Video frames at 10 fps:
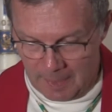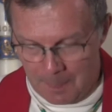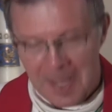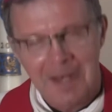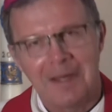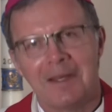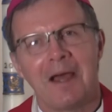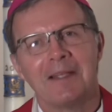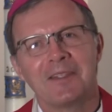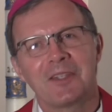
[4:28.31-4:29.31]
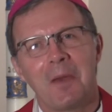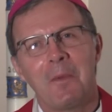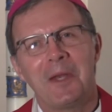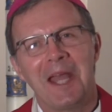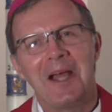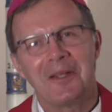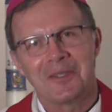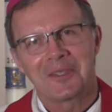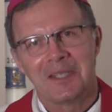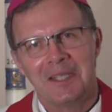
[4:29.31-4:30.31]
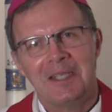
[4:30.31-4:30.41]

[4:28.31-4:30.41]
dependent on someone else